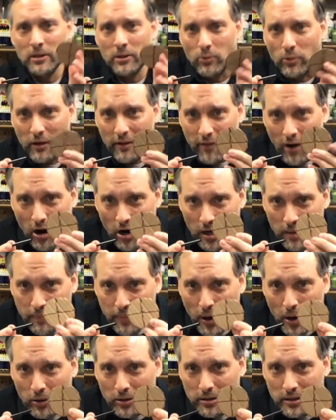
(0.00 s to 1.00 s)
We've already
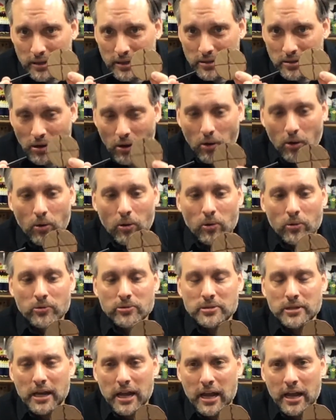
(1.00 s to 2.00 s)
poked these
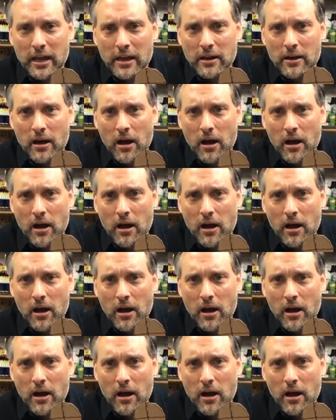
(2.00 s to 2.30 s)
holes in